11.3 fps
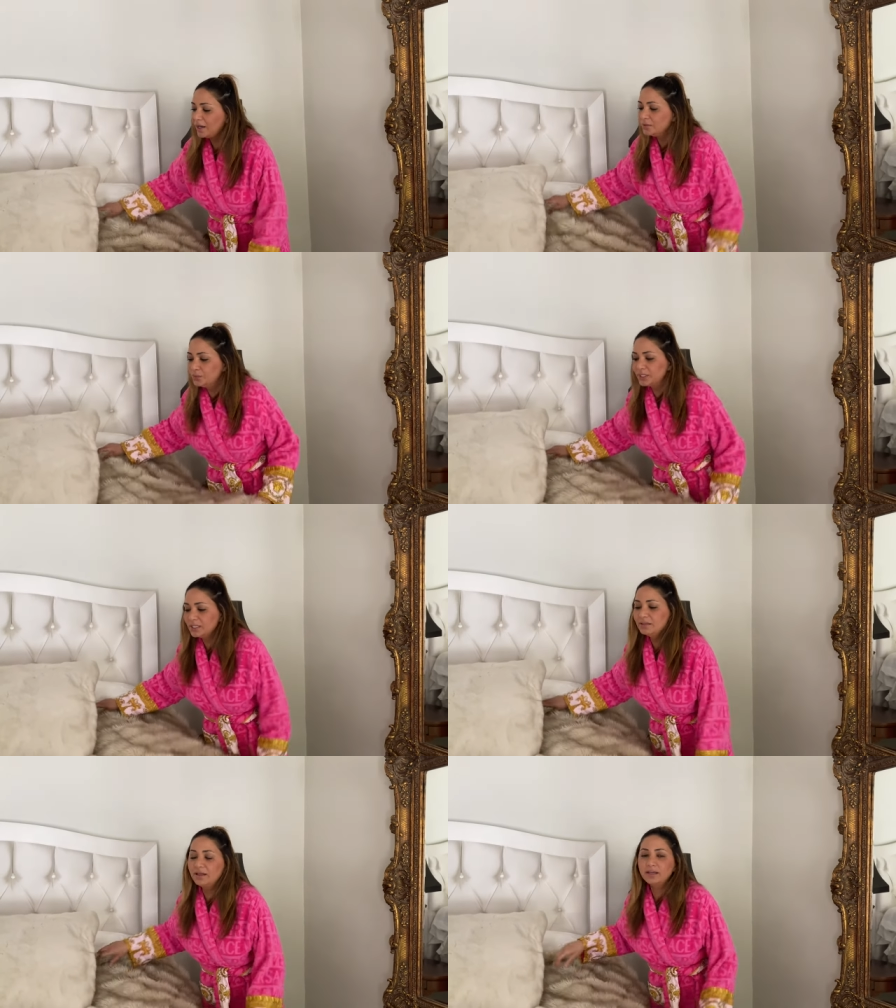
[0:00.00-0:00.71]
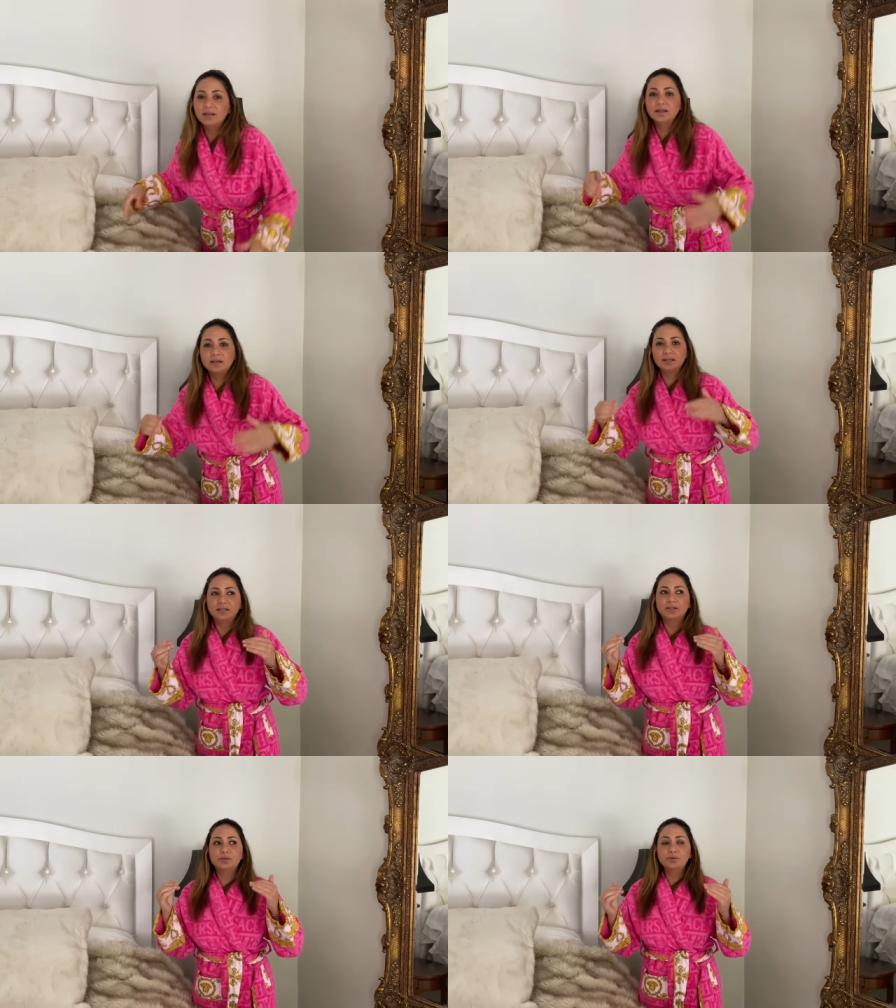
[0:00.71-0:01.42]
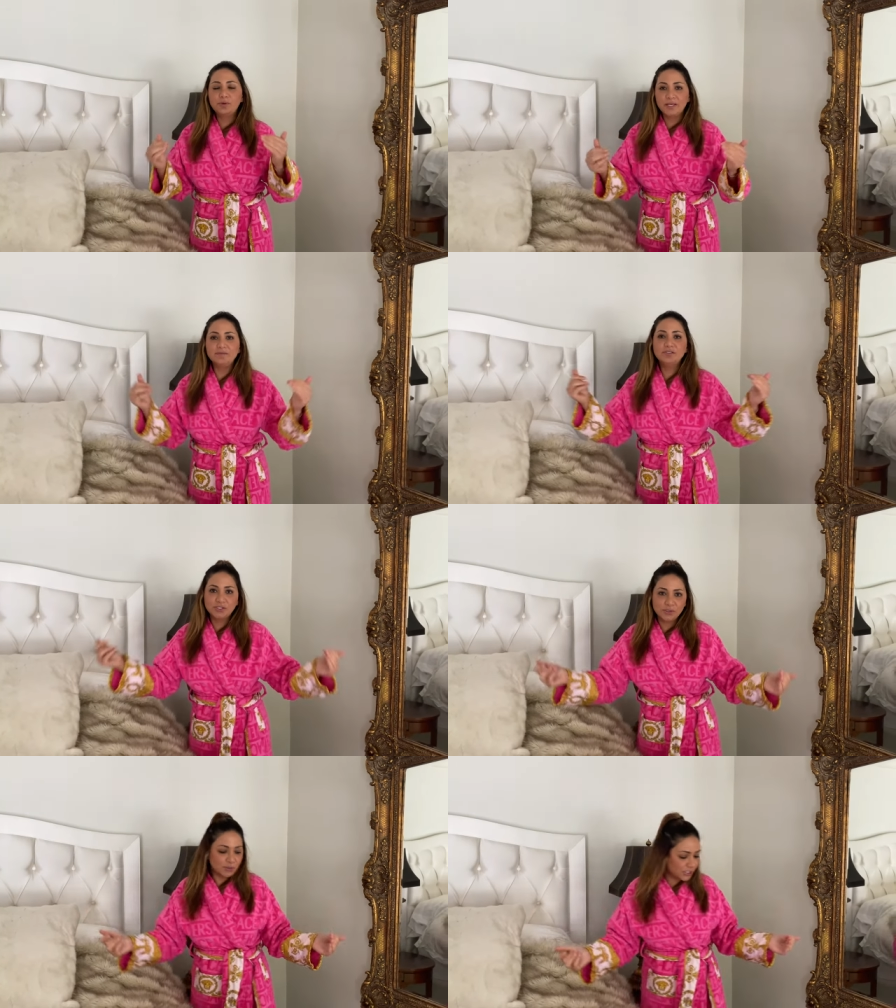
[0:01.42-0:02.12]
I wouldn't like crave
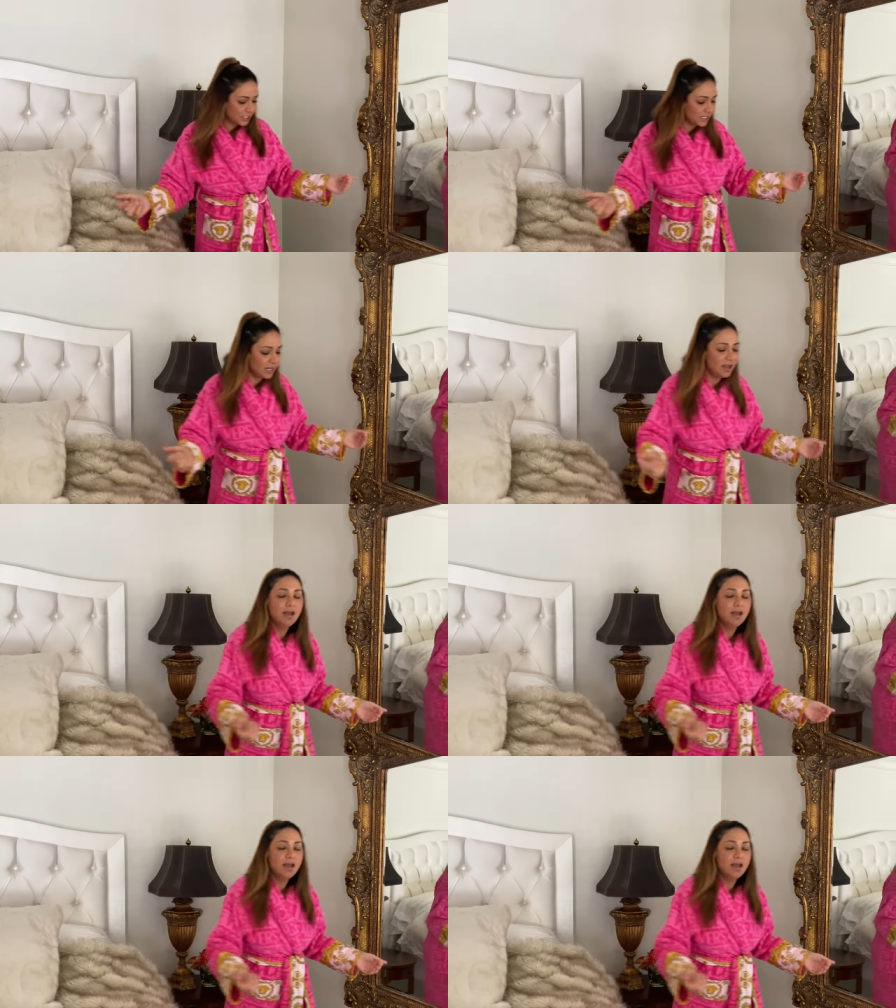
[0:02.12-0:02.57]
sushi.